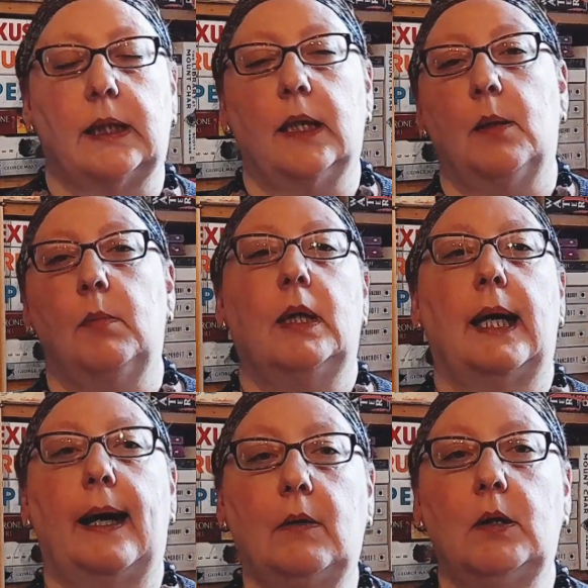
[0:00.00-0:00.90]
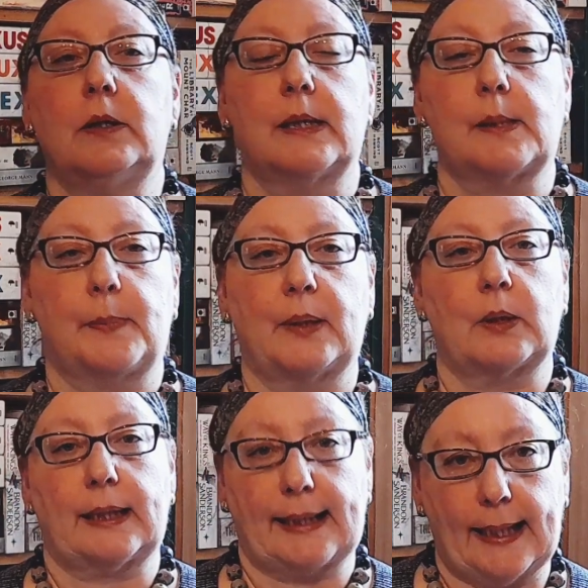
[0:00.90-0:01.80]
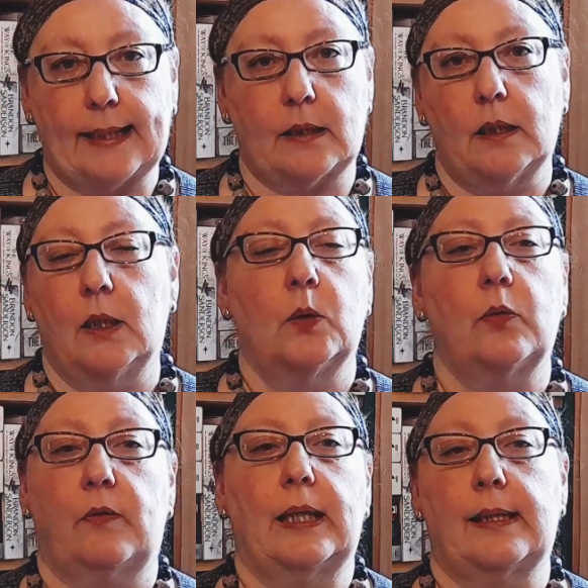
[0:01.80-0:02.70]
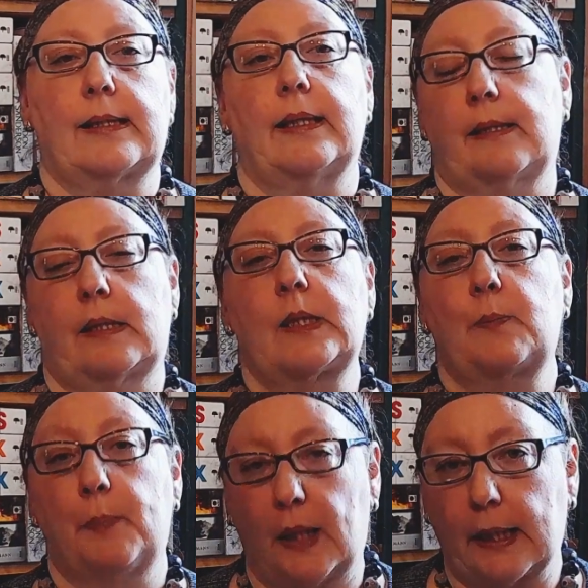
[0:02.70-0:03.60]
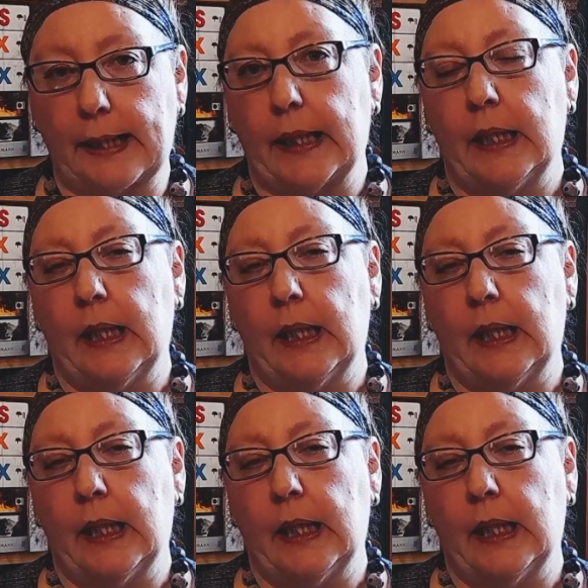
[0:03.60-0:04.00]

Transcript: Harold is about a cat who thinks it's a spy